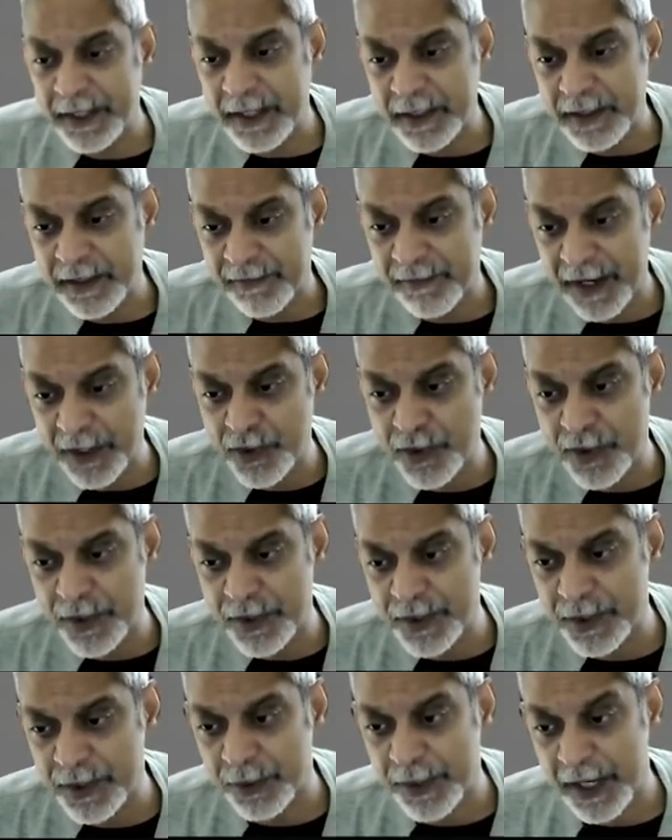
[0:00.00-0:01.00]
intervention
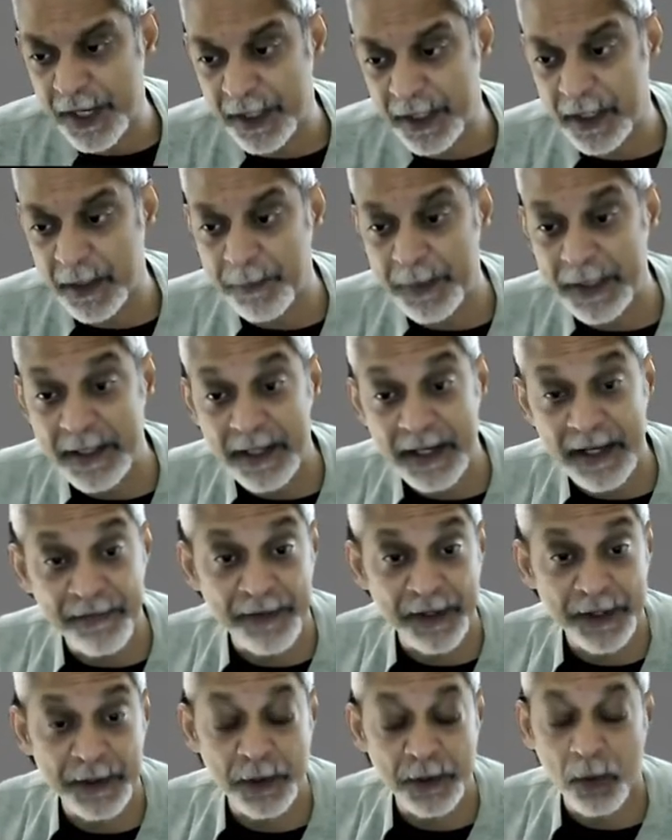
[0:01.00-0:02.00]
so that it can be
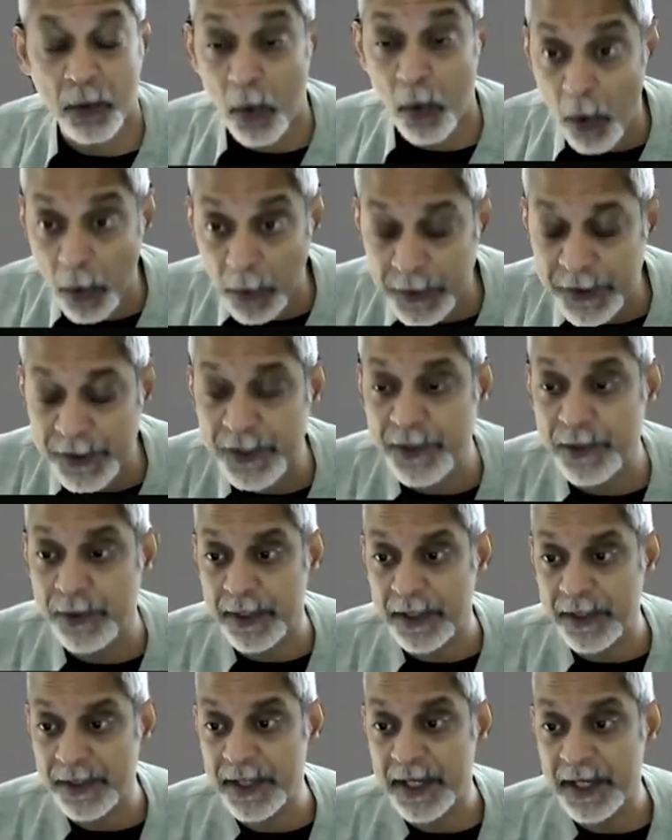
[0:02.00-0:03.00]
delivered to all
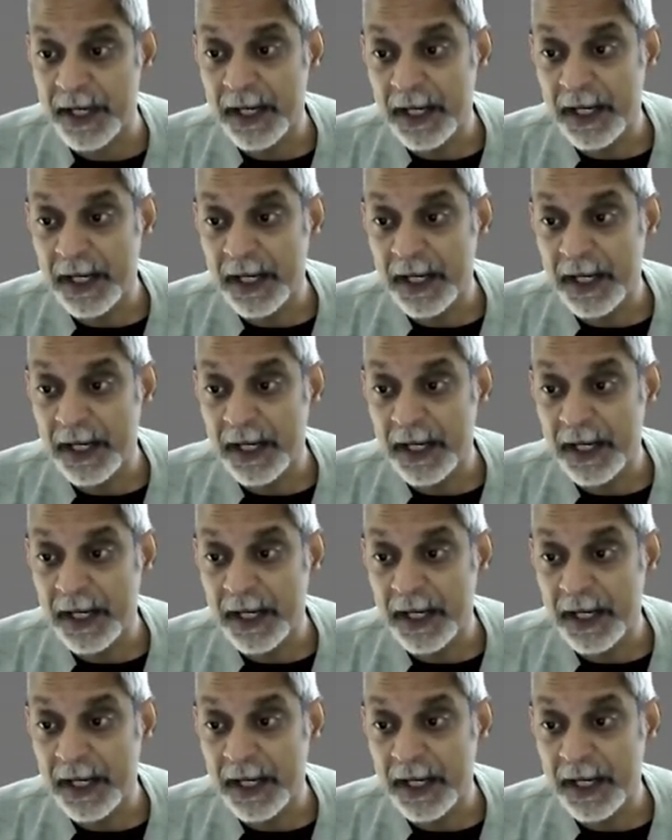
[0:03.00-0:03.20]
students